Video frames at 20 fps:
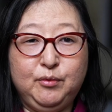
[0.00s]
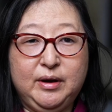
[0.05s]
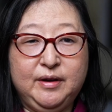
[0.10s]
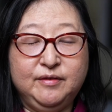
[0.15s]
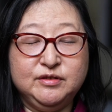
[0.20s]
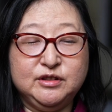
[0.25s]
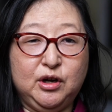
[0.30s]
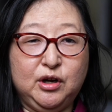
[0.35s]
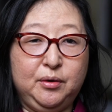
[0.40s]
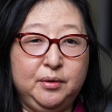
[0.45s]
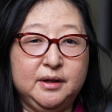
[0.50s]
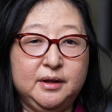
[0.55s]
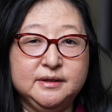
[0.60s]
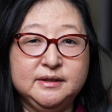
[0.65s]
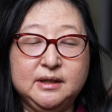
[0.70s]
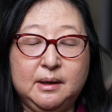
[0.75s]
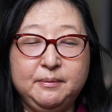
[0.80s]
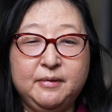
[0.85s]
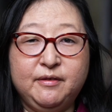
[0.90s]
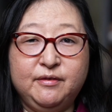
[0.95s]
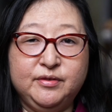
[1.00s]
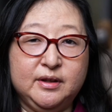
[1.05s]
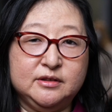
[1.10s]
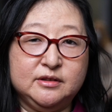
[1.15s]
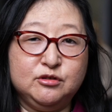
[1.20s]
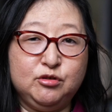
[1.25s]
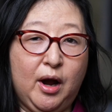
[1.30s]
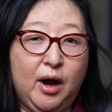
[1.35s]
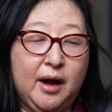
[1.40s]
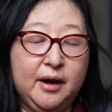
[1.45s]
We've shown in some of the
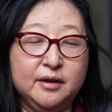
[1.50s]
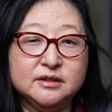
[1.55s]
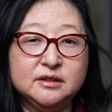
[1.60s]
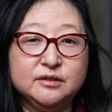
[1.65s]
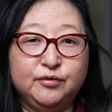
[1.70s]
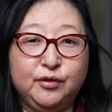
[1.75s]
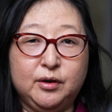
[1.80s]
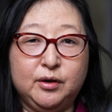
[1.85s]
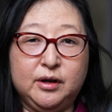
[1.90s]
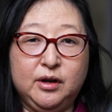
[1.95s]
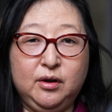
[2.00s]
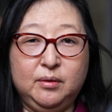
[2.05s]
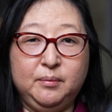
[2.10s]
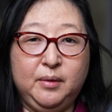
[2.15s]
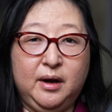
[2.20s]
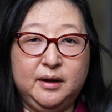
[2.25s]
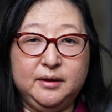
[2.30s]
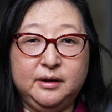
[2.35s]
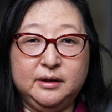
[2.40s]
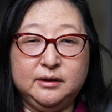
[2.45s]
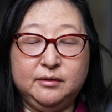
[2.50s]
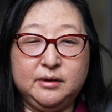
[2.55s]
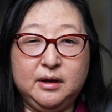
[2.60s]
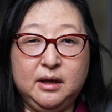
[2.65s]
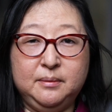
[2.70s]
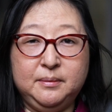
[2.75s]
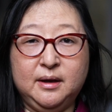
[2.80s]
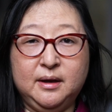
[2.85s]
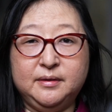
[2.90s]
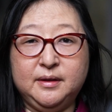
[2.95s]
trials for acute myeloid
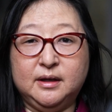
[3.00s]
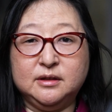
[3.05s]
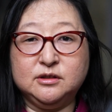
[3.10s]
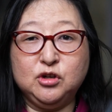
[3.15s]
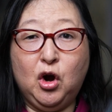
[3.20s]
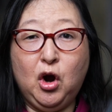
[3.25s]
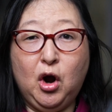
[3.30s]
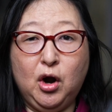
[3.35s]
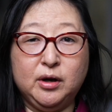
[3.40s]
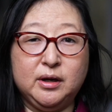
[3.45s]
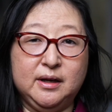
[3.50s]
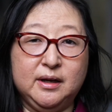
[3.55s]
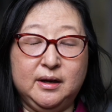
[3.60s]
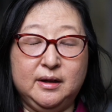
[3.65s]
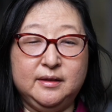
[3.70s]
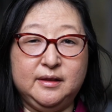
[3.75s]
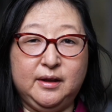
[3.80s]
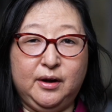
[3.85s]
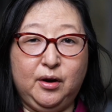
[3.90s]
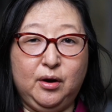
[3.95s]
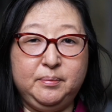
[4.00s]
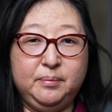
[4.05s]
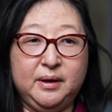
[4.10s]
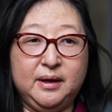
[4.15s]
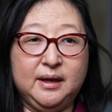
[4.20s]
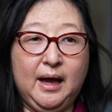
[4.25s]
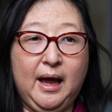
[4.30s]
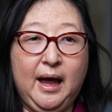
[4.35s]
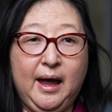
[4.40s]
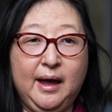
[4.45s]
leukemia that targeted
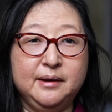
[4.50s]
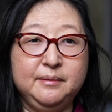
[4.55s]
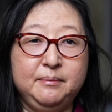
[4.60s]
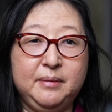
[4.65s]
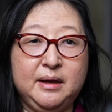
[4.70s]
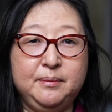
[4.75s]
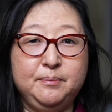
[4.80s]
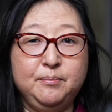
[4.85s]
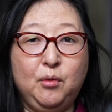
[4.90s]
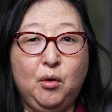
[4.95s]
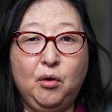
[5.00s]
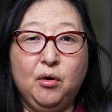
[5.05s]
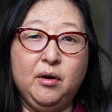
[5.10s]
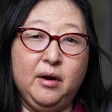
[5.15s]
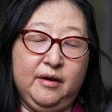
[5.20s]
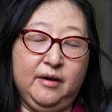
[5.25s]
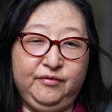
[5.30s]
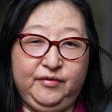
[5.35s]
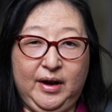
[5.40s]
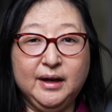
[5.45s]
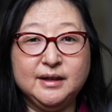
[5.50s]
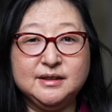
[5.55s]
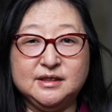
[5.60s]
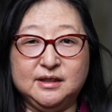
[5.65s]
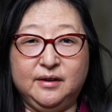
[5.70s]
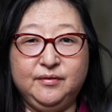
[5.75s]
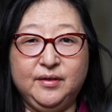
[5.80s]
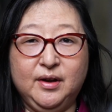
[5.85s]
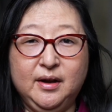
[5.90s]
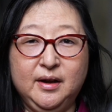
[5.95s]
therapy can be more
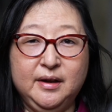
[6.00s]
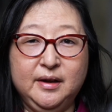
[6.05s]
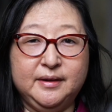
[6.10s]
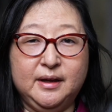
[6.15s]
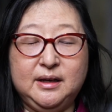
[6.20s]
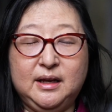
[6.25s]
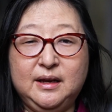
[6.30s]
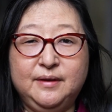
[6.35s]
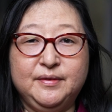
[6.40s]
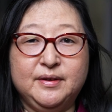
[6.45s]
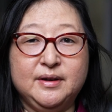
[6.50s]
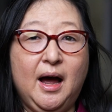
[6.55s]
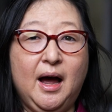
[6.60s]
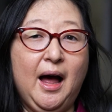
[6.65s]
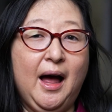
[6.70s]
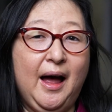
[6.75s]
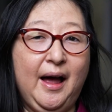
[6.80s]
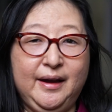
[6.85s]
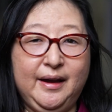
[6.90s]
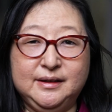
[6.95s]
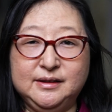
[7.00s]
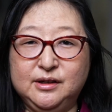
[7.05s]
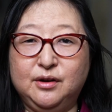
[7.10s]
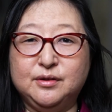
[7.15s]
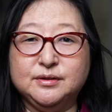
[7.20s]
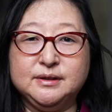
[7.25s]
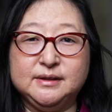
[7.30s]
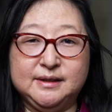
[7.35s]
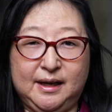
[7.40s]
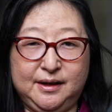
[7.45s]
effective than even
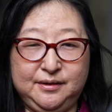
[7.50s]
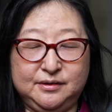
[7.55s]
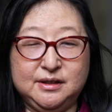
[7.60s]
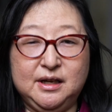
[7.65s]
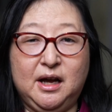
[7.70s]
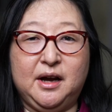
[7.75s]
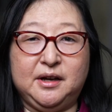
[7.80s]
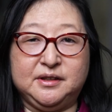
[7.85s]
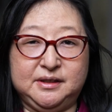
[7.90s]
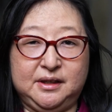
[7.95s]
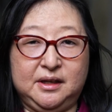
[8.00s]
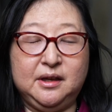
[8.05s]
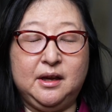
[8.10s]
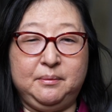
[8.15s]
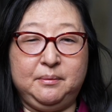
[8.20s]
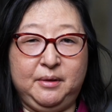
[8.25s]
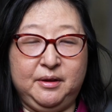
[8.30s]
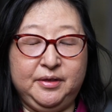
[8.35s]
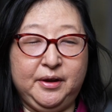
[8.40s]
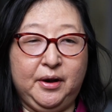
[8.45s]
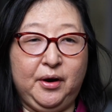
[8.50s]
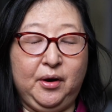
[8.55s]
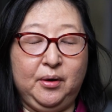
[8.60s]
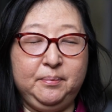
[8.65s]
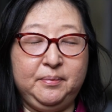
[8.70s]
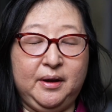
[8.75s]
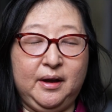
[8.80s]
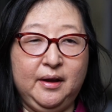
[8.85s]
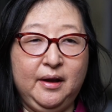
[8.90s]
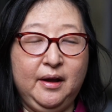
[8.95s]
high-dose cytotoxic
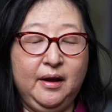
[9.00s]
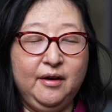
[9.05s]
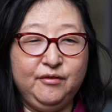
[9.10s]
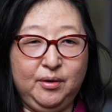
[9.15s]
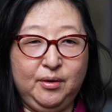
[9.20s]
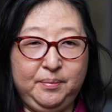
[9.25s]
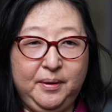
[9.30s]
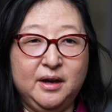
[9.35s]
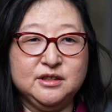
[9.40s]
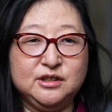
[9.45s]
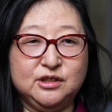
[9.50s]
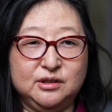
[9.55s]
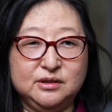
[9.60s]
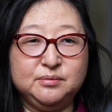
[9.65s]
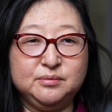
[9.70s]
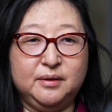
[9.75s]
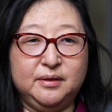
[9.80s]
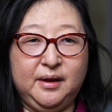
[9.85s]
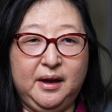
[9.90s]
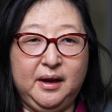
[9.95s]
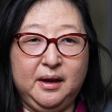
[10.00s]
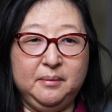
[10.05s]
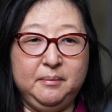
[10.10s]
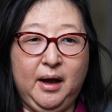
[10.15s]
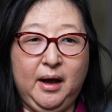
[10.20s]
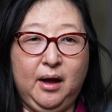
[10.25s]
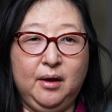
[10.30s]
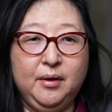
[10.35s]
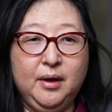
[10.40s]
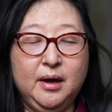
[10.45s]
chemotherapy for patients with A M
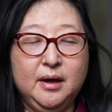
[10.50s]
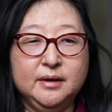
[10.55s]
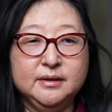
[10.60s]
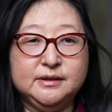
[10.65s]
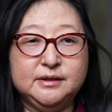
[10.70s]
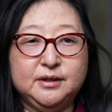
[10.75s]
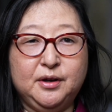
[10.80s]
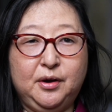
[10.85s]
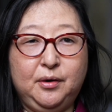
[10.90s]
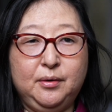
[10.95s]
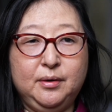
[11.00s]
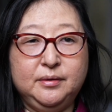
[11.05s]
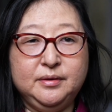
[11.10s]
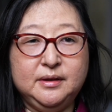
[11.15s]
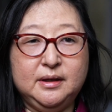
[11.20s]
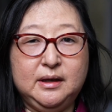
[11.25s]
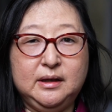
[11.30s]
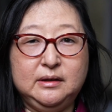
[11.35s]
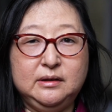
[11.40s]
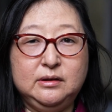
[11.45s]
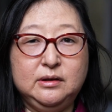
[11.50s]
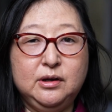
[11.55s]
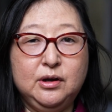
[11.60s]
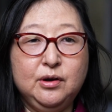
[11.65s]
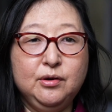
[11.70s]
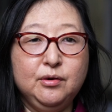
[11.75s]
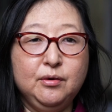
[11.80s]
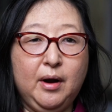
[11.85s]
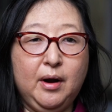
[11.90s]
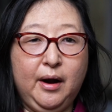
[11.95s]
L. So the
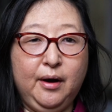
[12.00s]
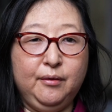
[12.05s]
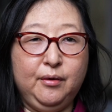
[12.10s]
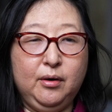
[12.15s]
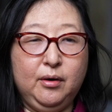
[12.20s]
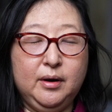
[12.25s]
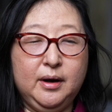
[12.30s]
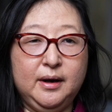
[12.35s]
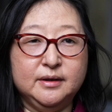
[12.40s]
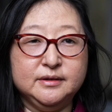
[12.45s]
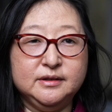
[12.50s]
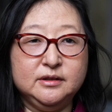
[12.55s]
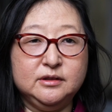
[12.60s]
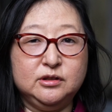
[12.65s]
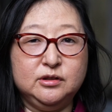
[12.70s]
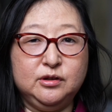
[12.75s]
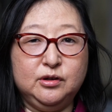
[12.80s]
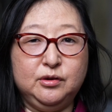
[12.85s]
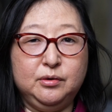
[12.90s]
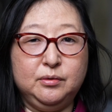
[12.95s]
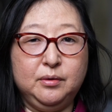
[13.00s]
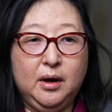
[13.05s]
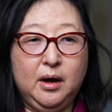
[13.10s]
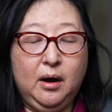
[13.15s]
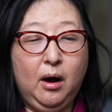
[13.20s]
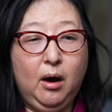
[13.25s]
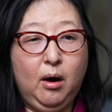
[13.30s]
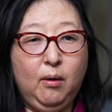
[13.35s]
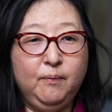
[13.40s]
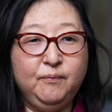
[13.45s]
new era is to
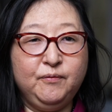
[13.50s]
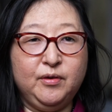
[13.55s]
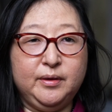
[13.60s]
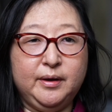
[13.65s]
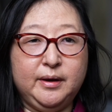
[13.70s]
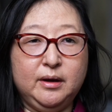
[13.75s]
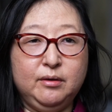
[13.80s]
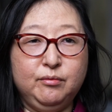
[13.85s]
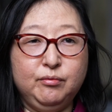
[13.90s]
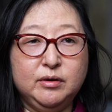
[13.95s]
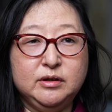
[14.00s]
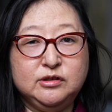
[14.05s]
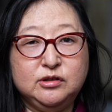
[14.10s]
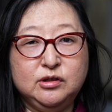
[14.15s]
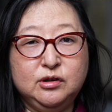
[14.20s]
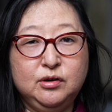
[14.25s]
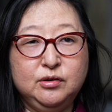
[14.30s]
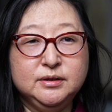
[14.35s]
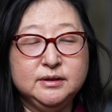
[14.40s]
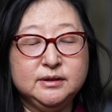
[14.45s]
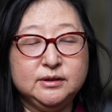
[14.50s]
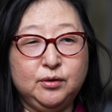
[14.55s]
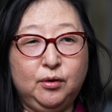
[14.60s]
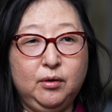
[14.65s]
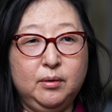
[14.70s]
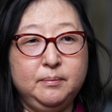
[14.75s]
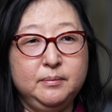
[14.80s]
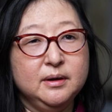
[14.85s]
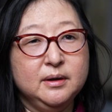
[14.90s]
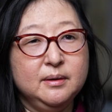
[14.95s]
hopefully reduce
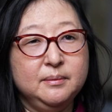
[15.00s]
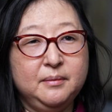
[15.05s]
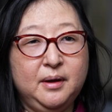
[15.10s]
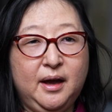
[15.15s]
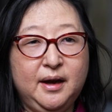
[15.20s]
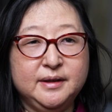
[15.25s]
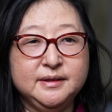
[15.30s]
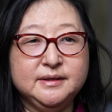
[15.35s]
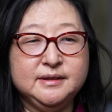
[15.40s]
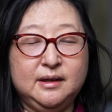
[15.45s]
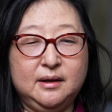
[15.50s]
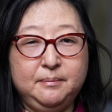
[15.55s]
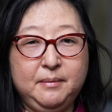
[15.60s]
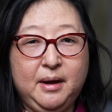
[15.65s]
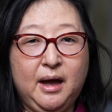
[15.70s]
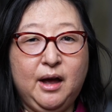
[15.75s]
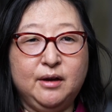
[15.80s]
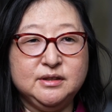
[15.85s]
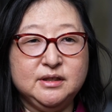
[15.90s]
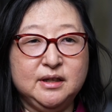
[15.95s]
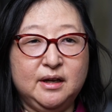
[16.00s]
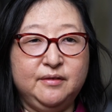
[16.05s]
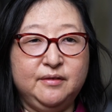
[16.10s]
or minimize the amount